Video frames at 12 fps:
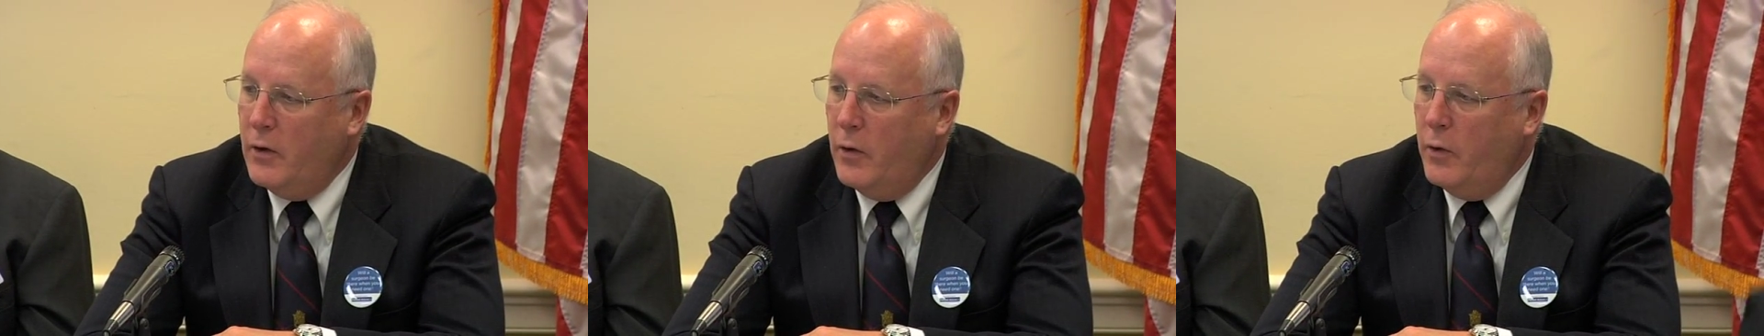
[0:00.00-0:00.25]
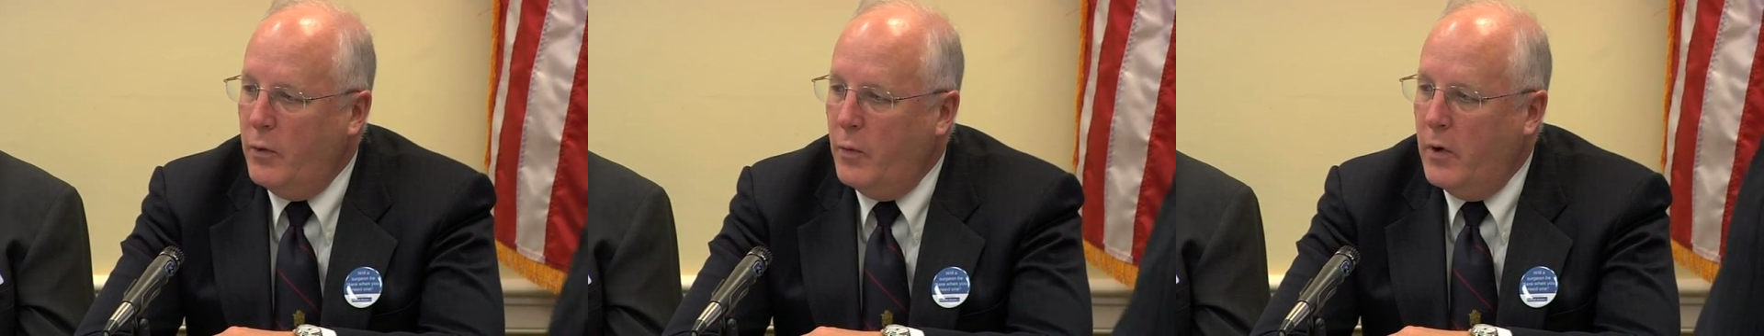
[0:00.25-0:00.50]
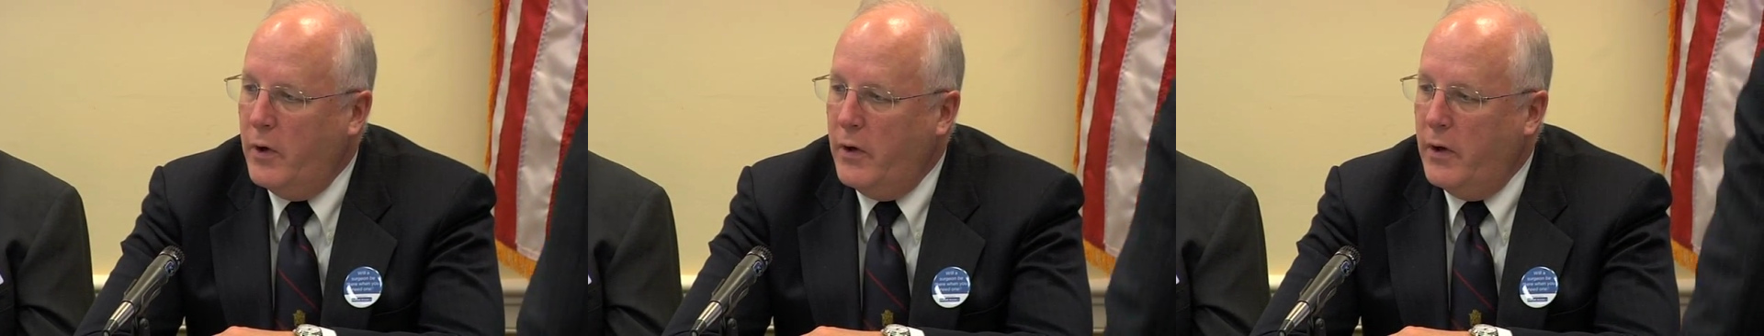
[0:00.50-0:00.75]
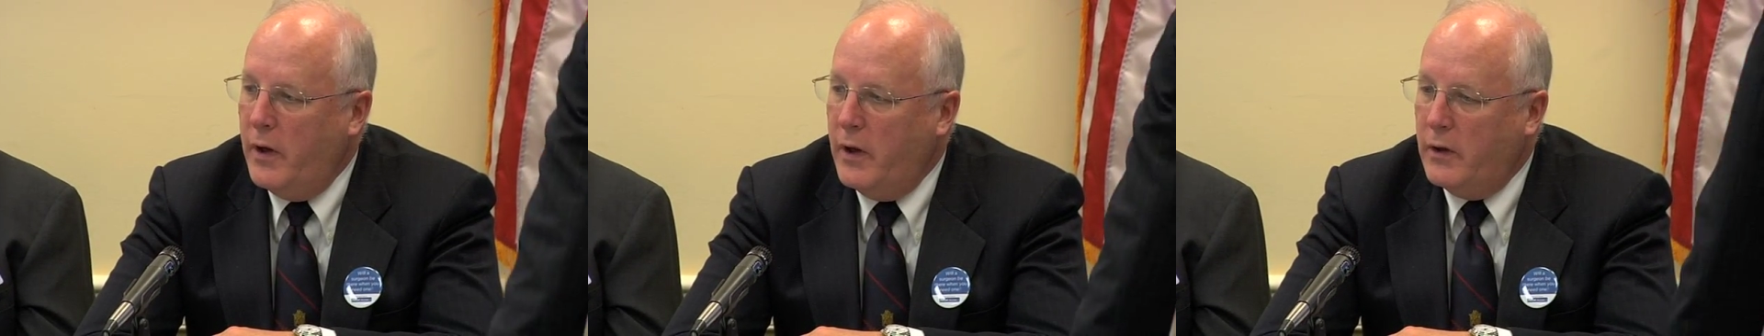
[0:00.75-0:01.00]
the only
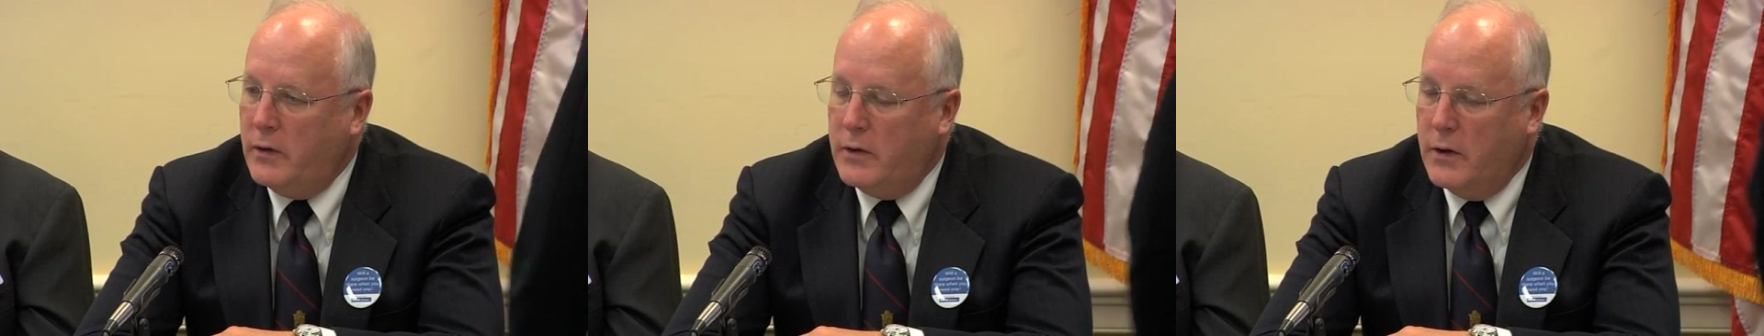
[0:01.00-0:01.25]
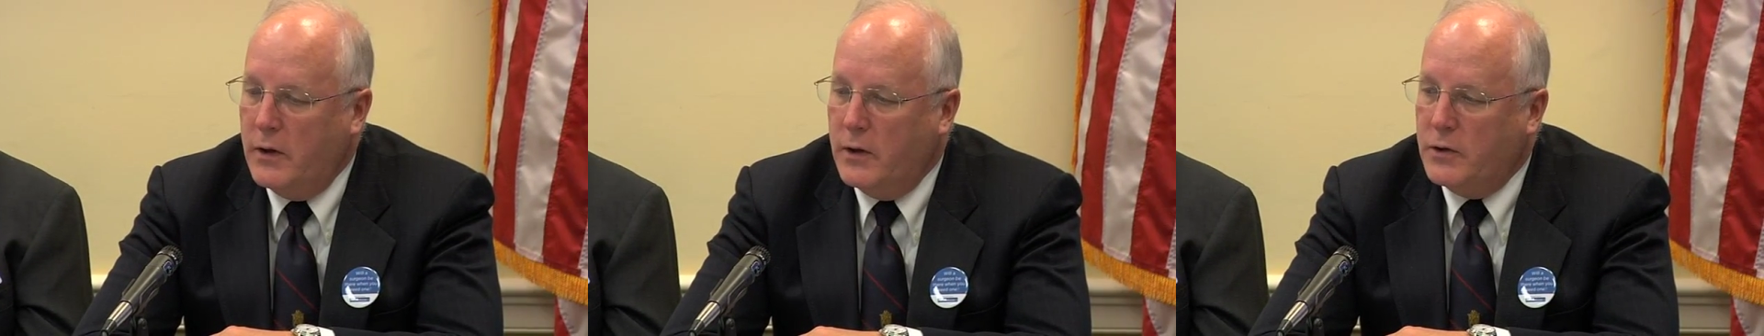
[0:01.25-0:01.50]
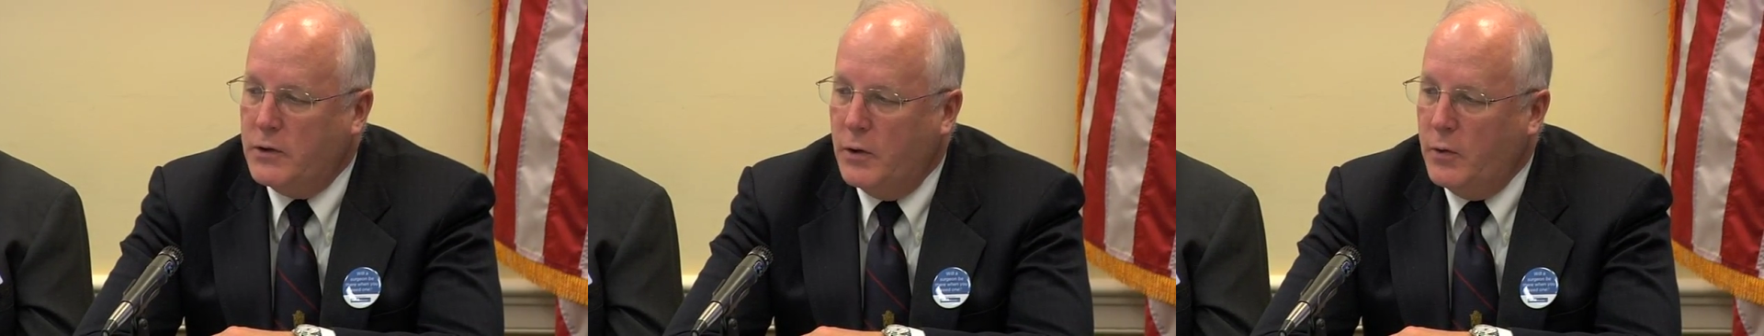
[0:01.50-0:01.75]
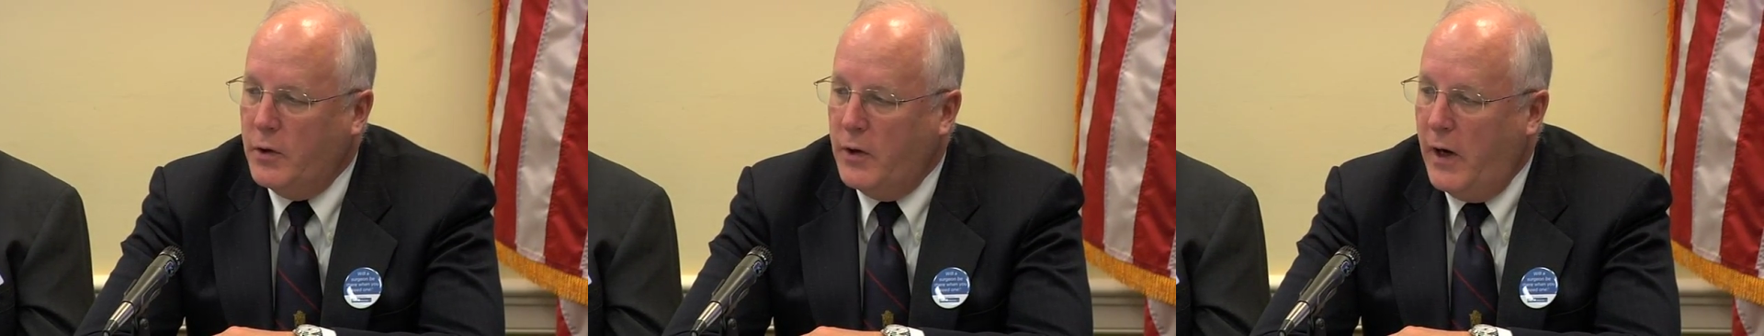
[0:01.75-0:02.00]
one that uh,
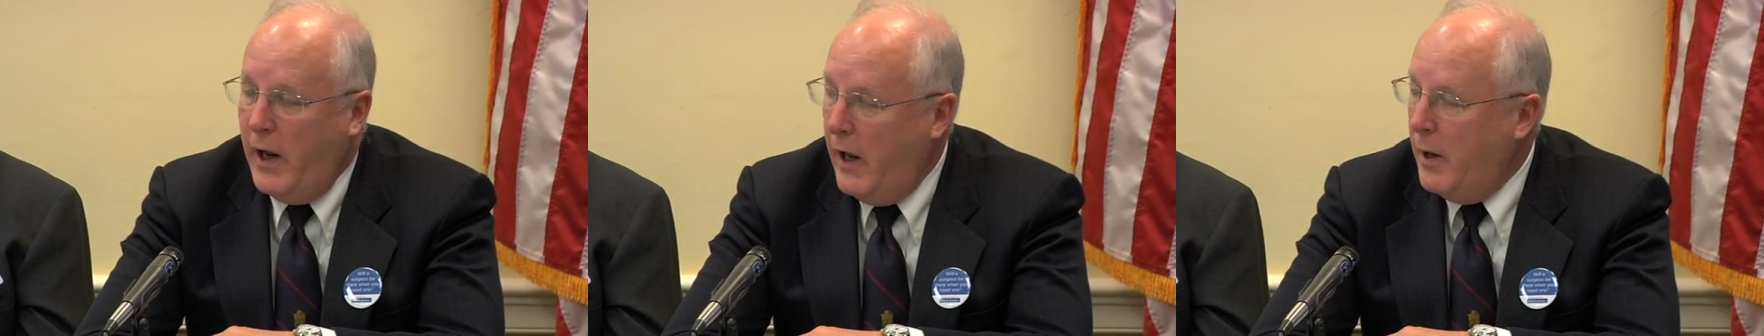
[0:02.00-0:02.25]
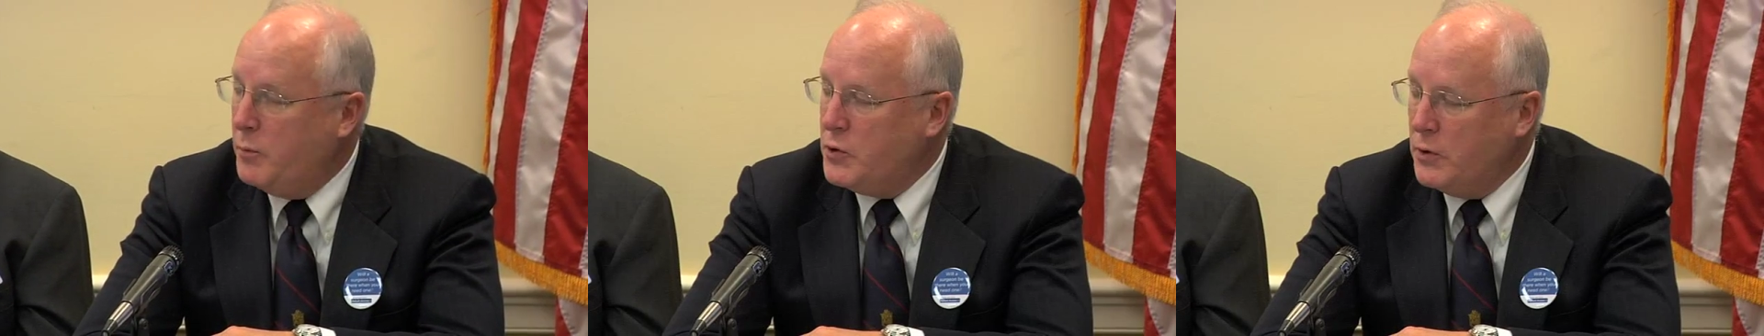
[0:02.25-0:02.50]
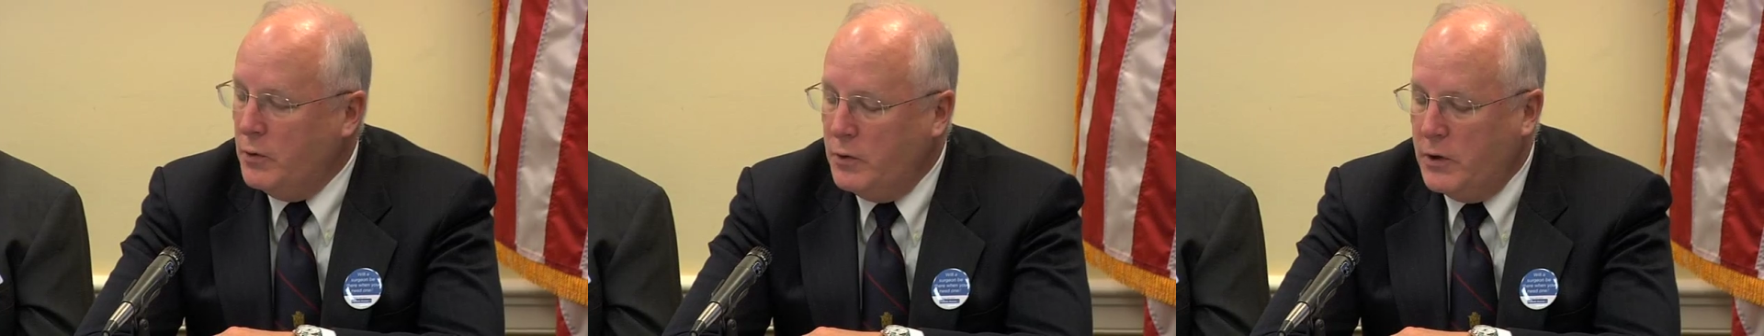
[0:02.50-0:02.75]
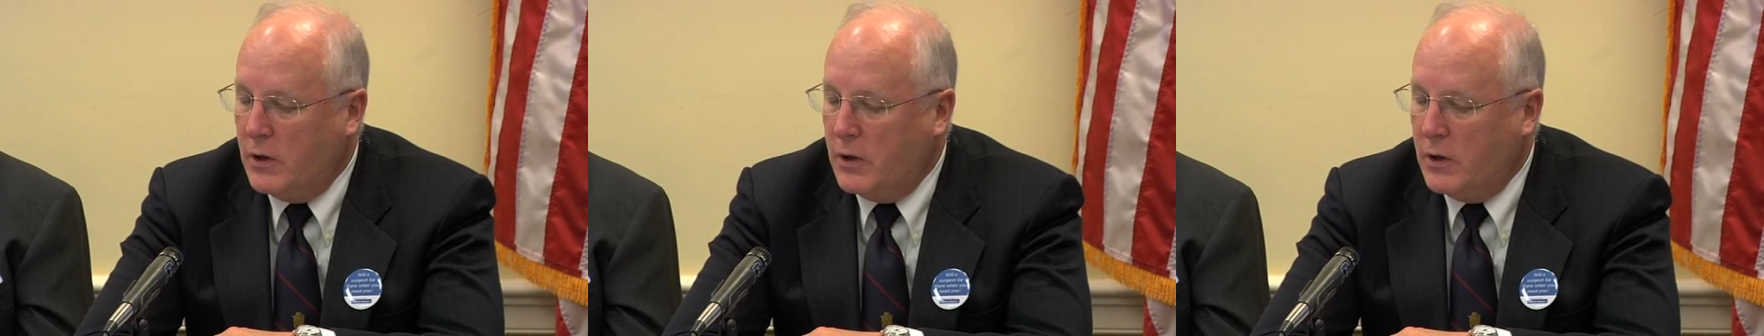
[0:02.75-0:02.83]
showed an absolute